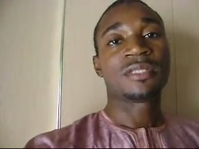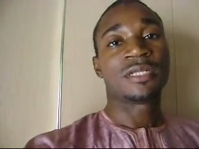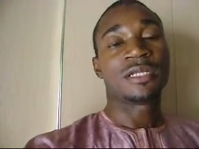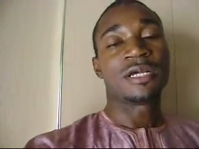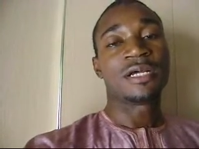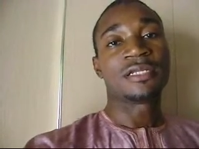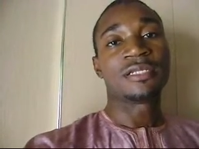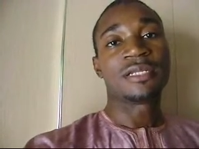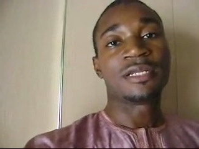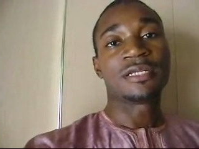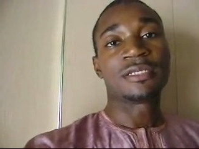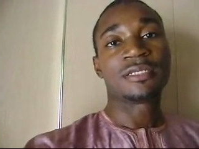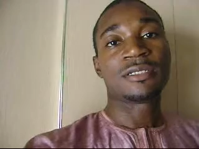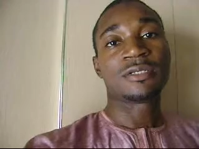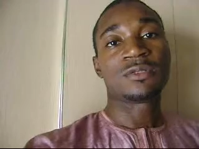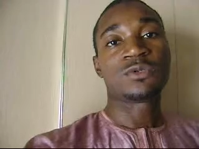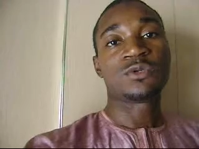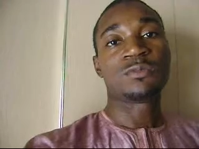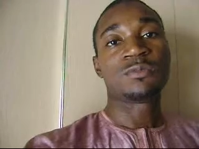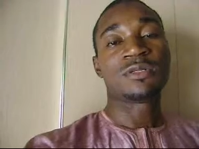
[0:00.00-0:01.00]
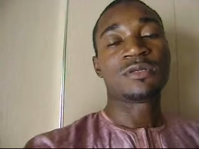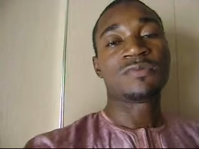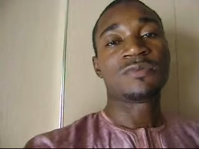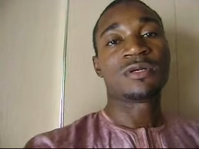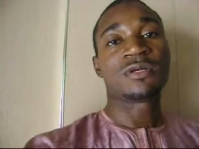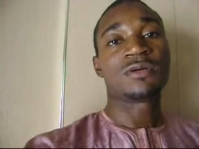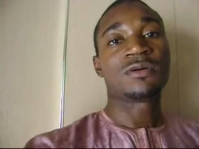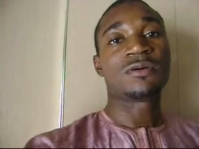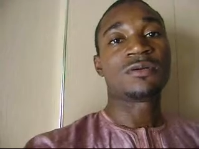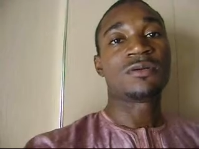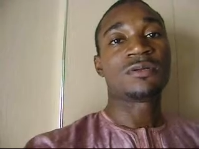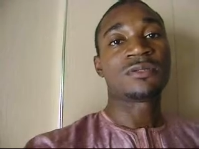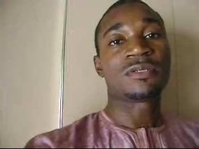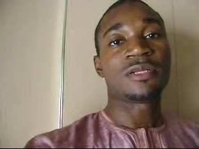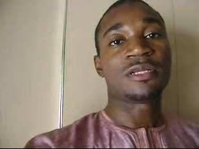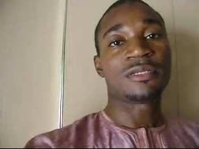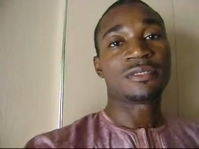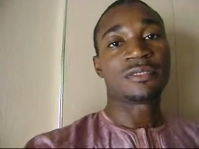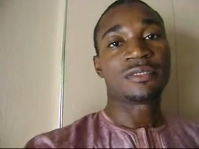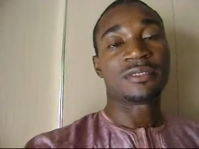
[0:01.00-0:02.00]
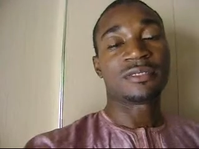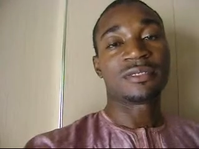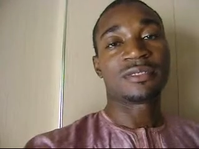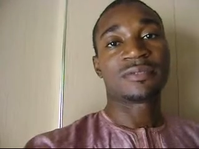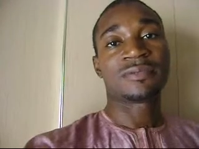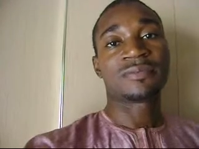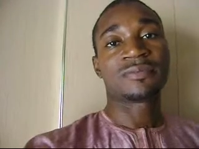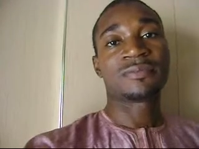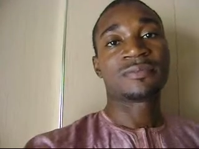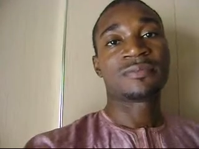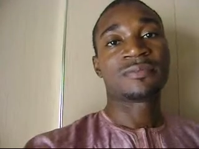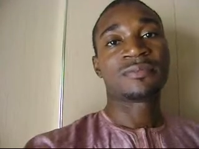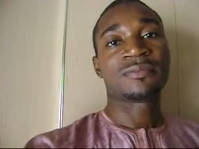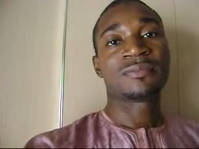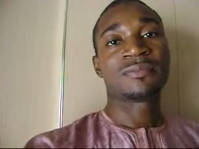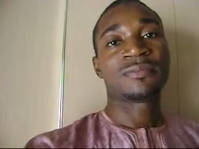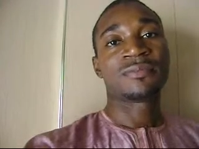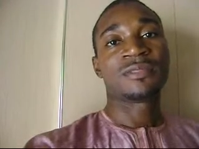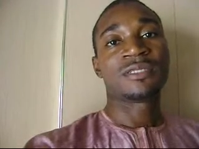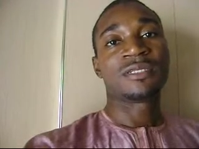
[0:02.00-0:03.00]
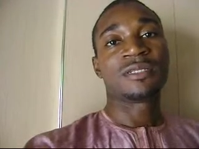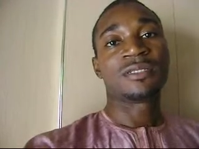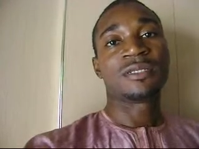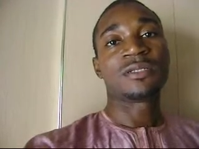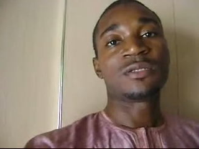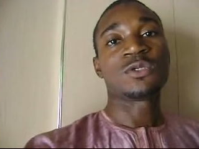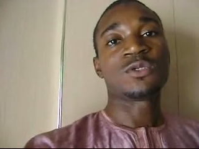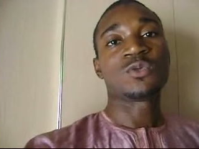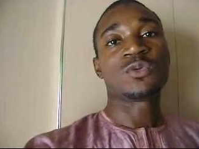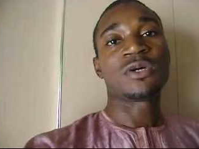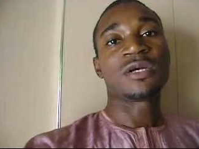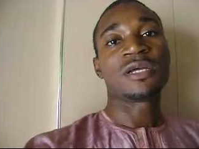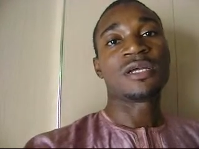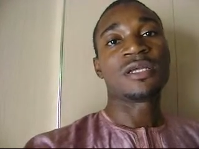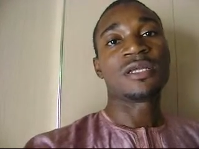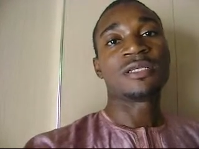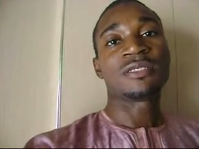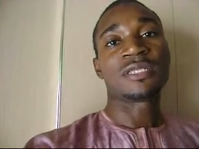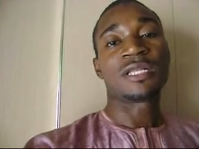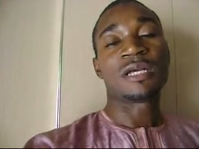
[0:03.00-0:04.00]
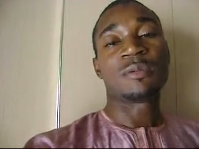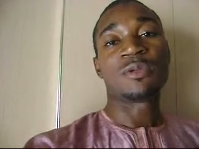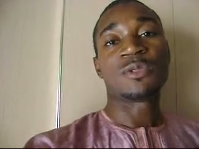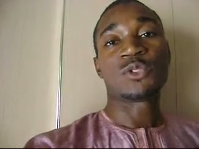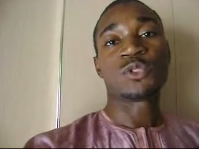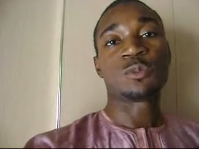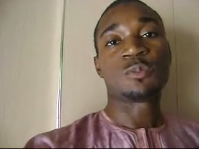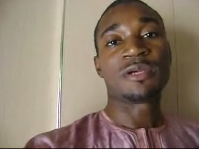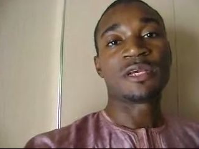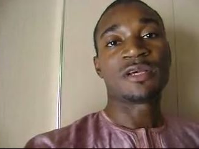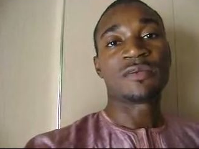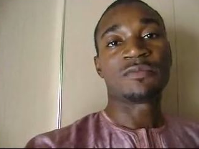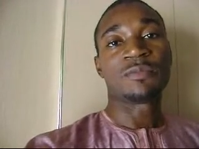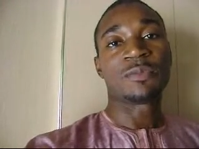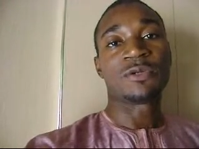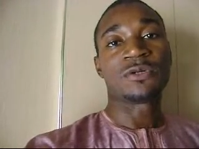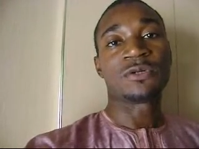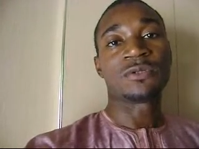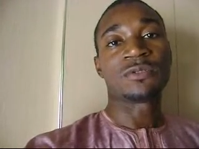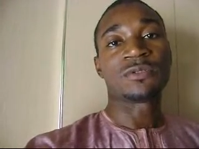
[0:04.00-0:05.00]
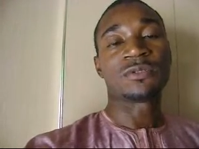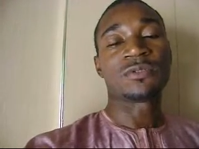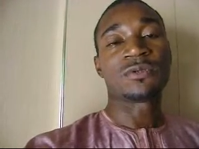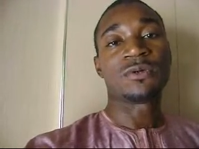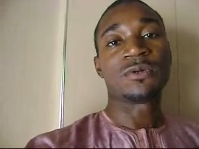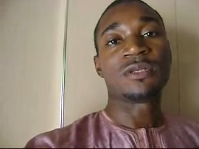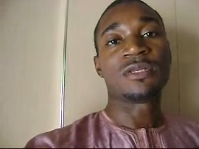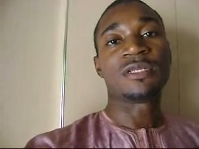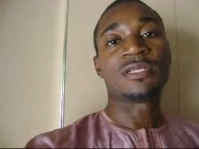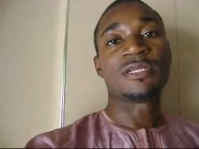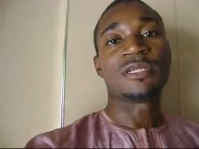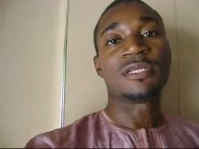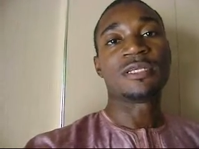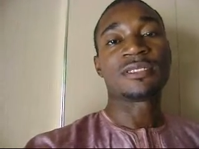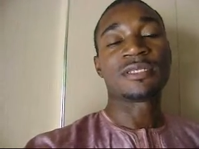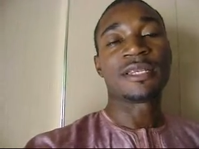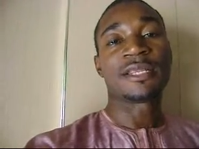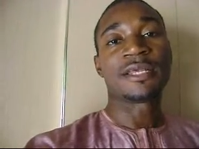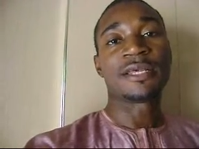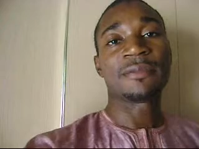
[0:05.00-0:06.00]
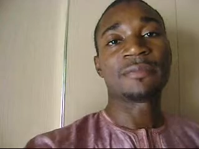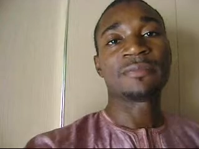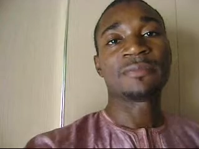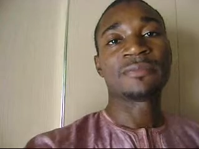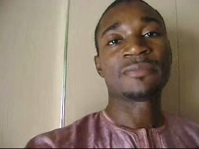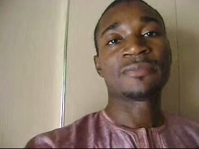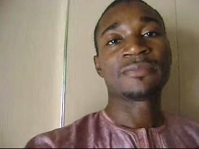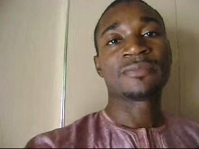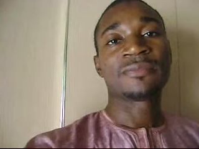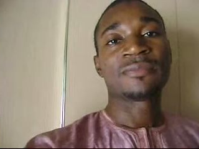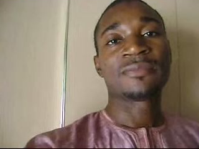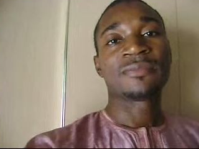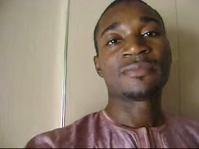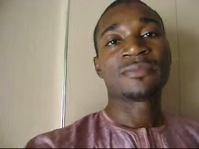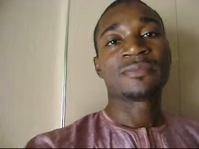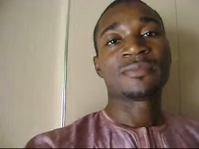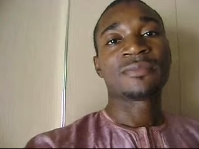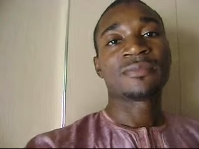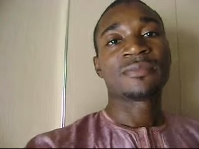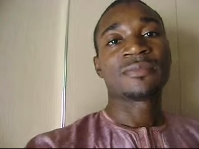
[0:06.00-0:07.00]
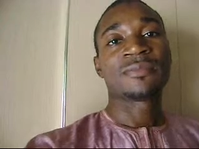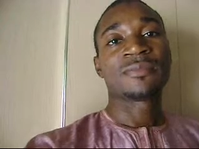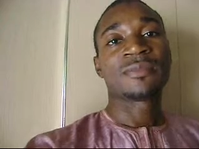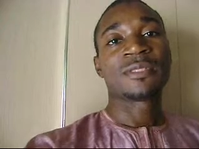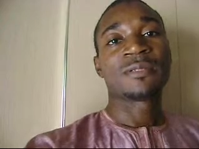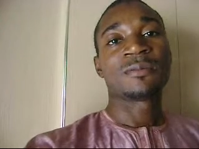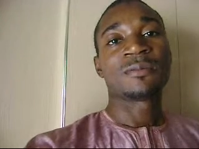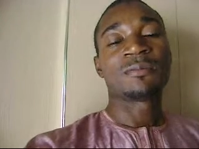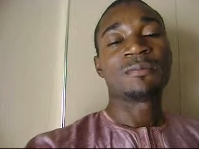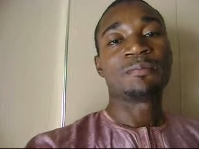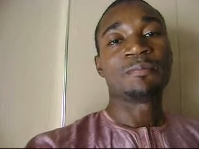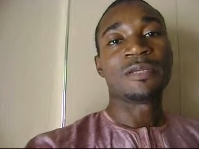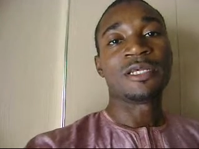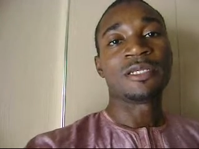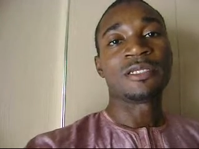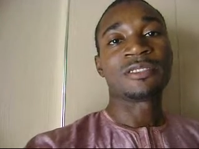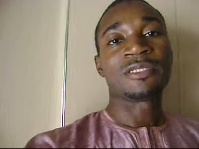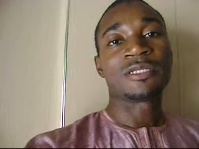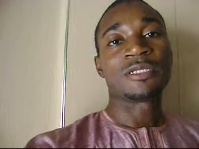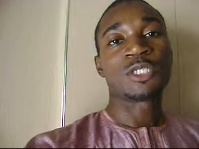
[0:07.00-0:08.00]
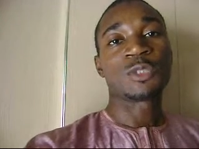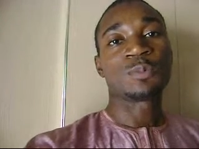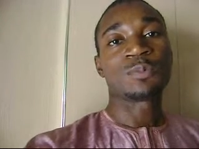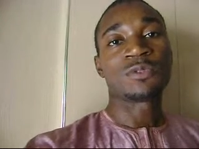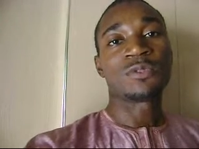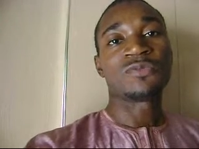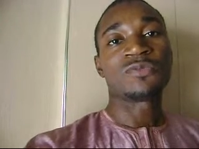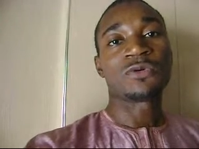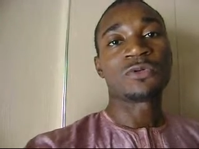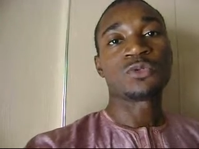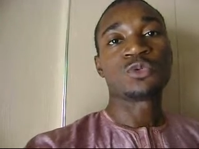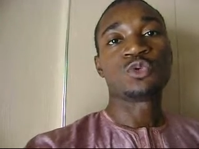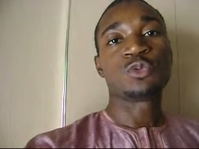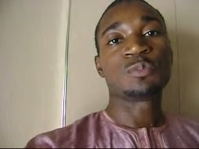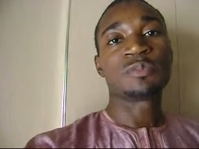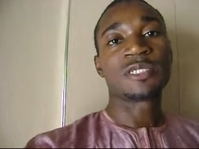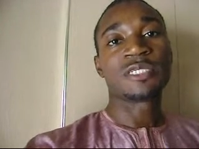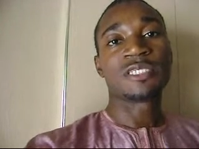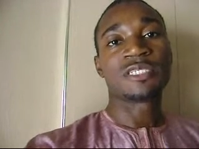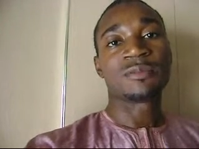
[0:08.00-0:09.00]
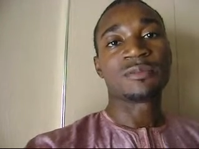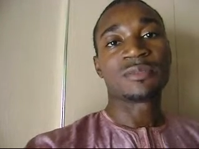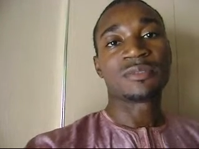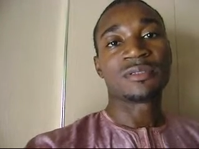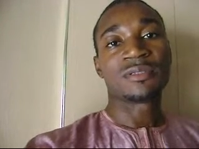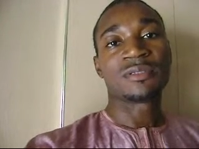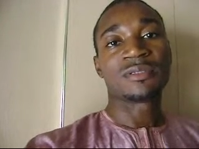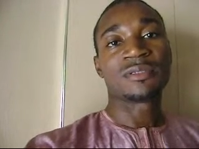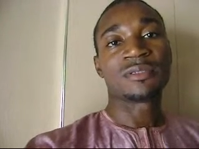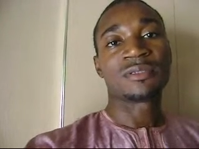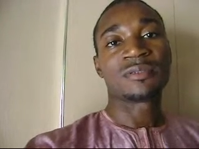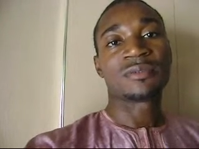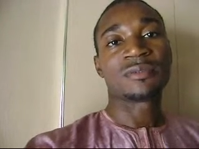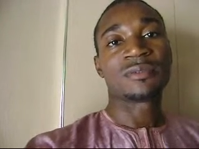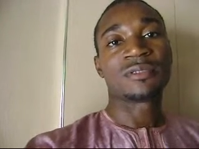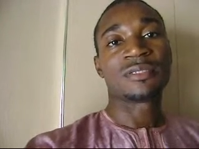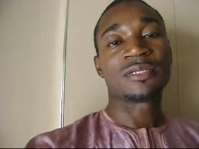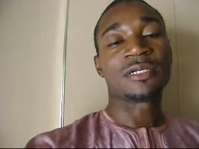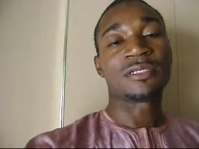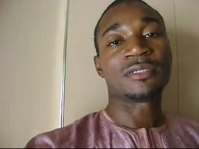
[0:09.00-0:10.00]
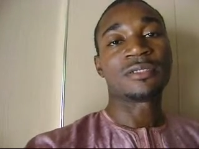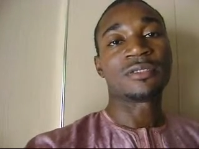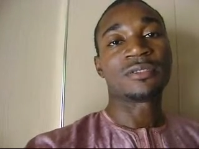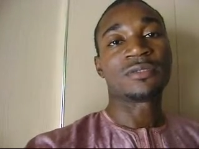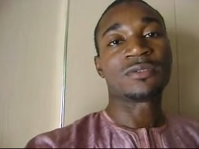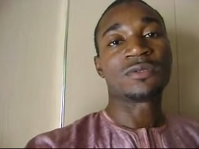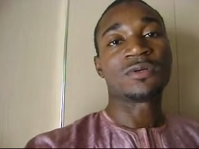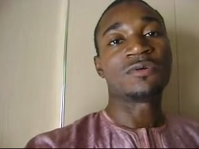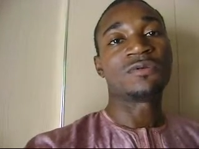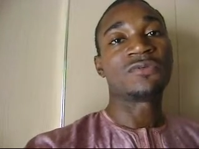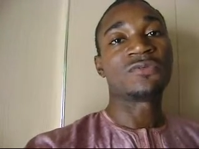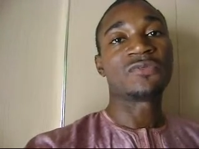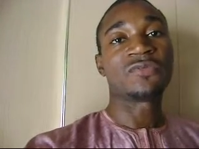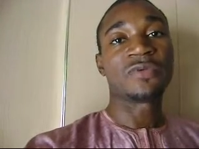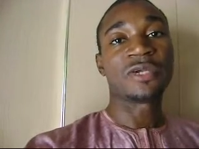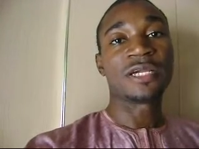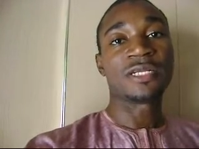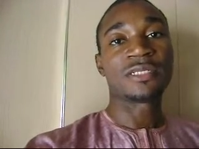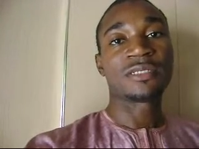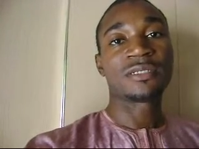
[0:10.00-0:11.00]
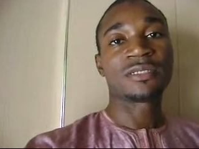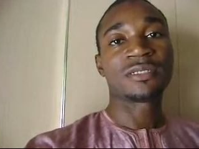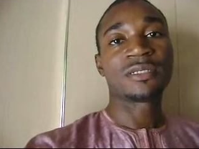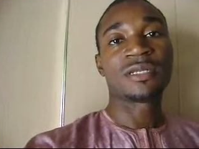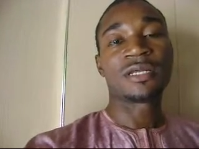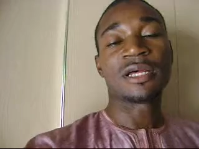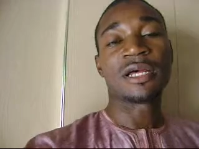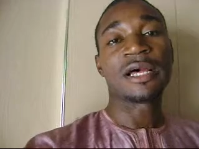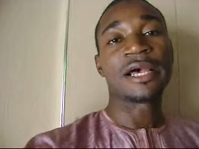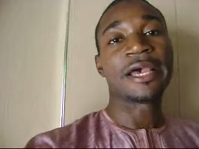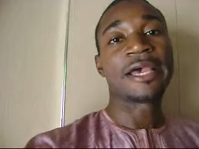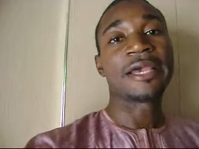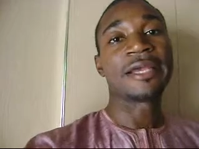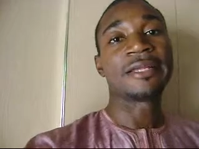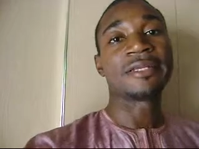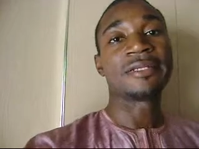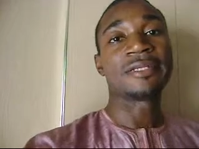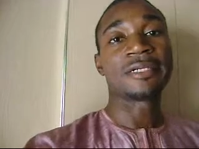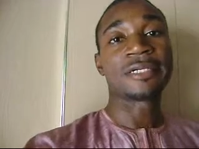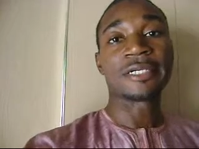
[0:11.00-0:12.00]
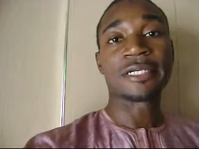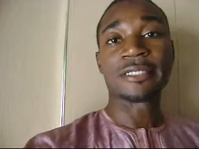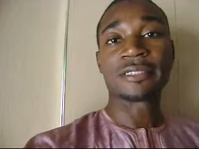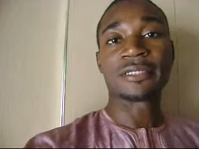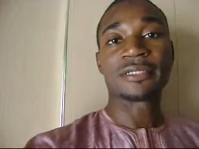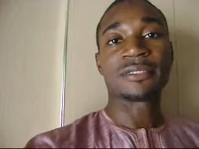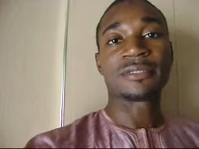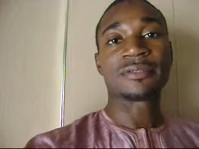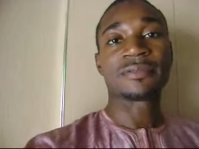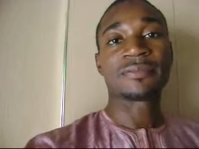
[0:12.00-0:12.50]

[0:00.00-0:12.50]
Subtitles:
and the atheists who believe that God doesn't exist. That is why Islam is superb, because only Islam bases its proof on two prisms, that is on faith and reason.